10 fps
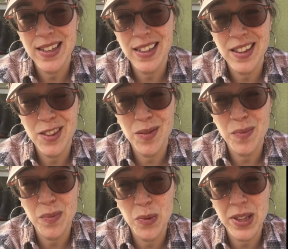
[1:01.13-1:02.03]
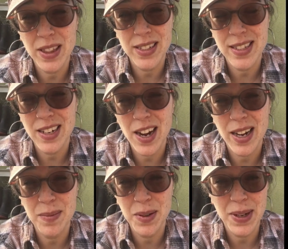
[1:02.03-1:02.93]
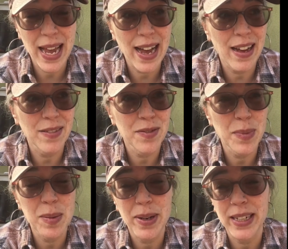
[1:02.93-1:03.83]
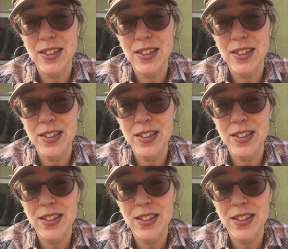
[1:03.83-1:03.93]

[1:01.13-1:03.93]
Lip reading: that with this time that we have, maybe I can